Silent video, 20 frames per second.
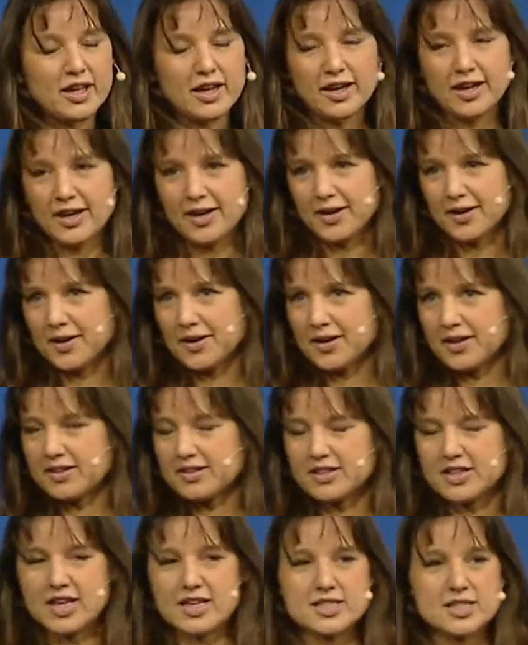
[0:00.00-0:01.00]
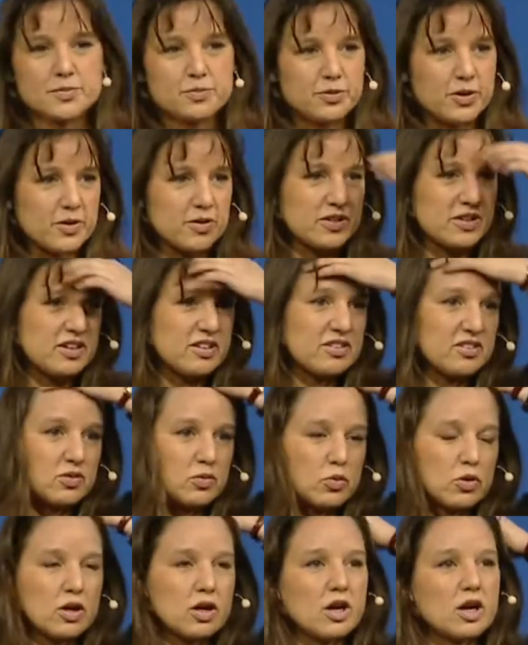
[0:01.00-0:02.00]
Uh, the Gezi protests
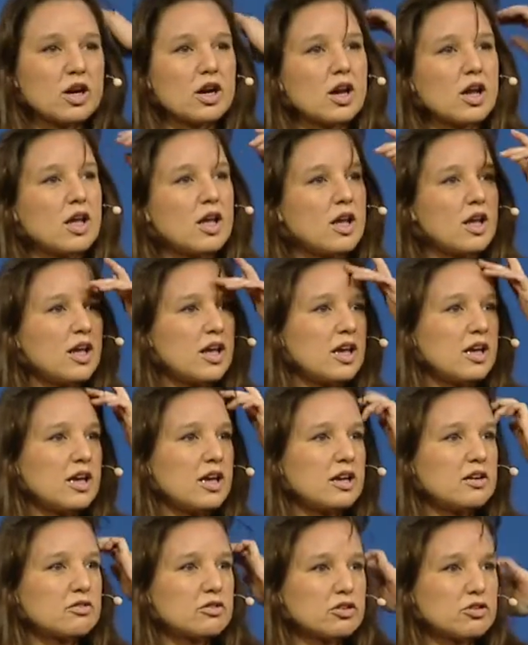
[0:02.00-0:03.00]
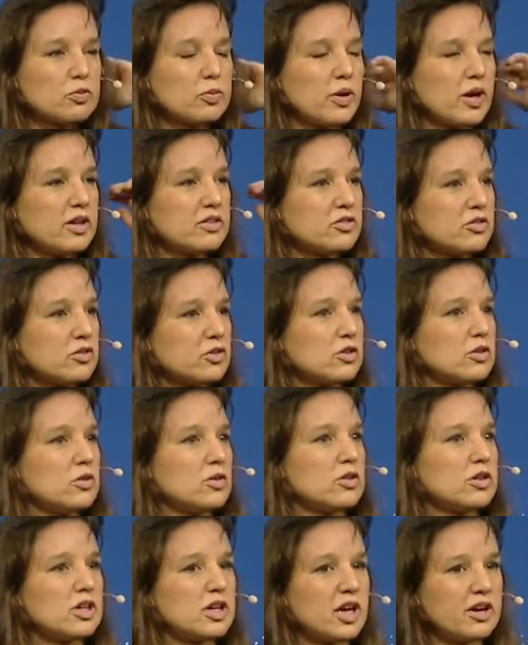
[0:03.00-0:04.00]
were in response to
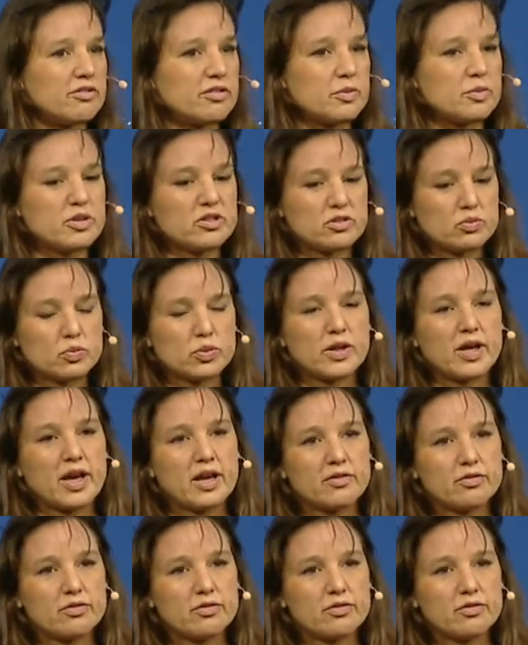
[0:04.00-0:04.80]
the government's plan